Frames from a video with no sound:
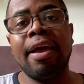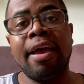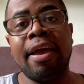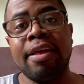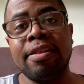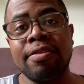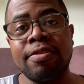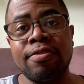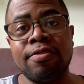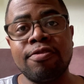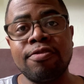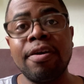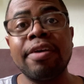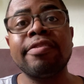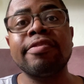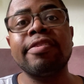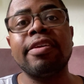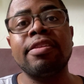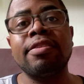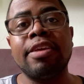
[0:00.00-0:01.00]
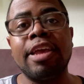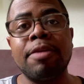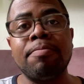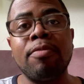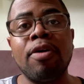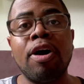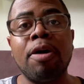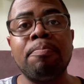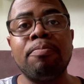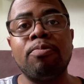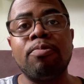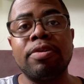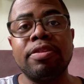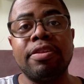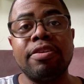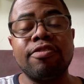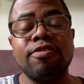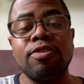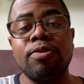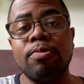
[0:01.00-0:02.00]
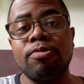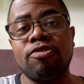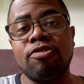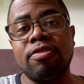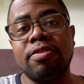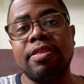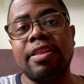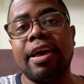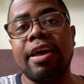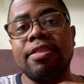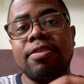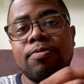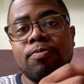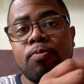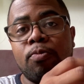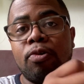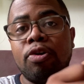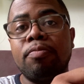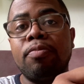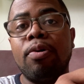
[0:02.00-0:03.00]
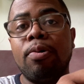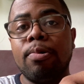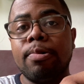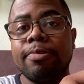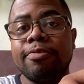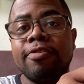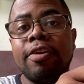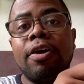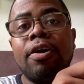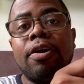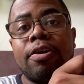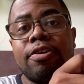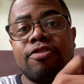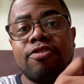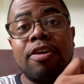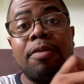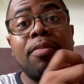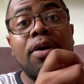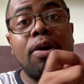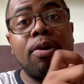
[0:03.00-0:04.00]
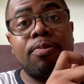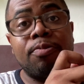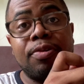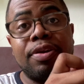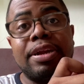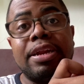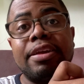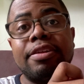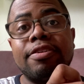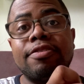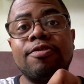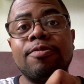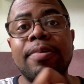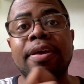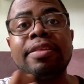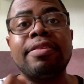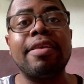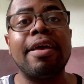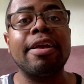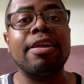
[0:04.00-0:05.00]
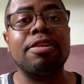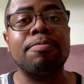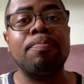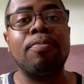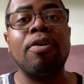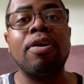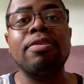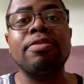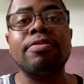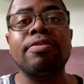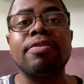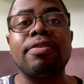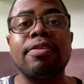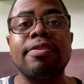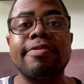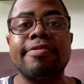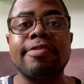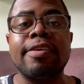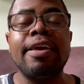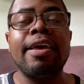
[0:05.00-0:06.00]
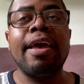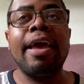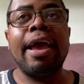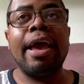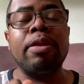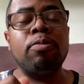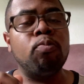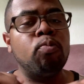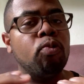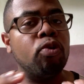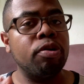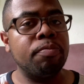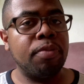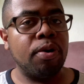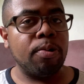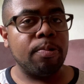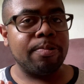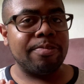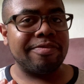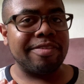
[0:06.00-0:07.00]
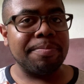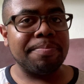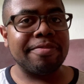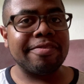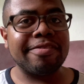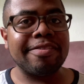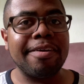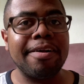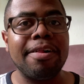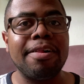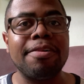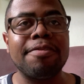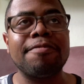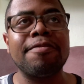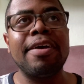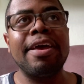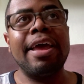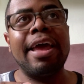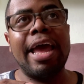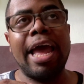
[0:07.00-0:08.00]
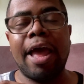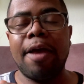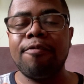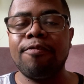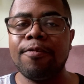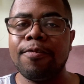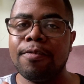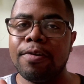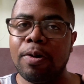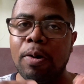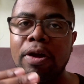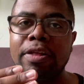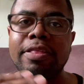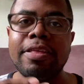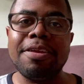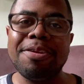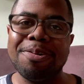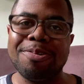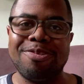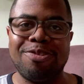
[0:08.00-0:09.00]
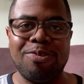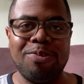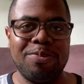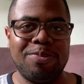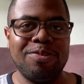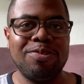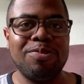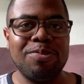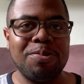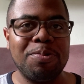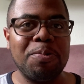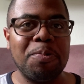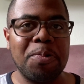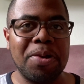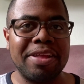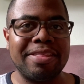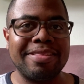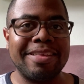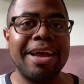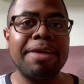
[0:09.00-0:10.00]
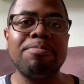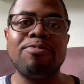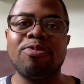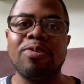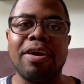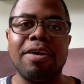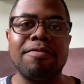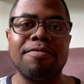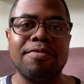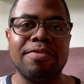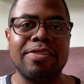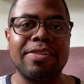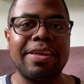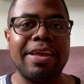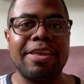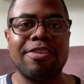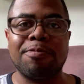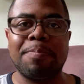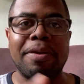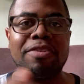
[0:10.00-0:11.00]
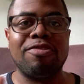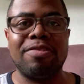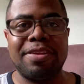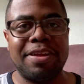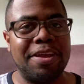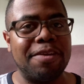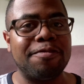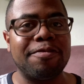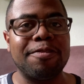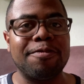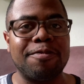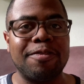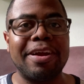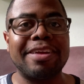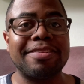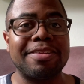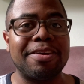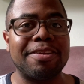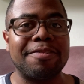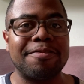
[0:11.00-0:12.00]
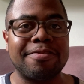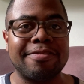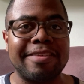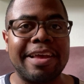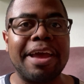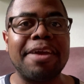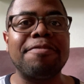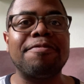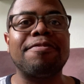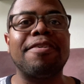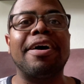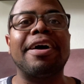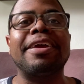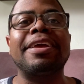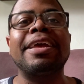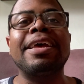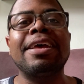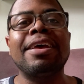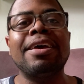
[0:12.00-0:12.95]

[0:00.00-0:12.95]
and Susskind came up with this notion that wormholes are somehow related to entangled particles, and wormholes themselves have a thing or two to do with time travel, especially if you've read a lot of sci-fi,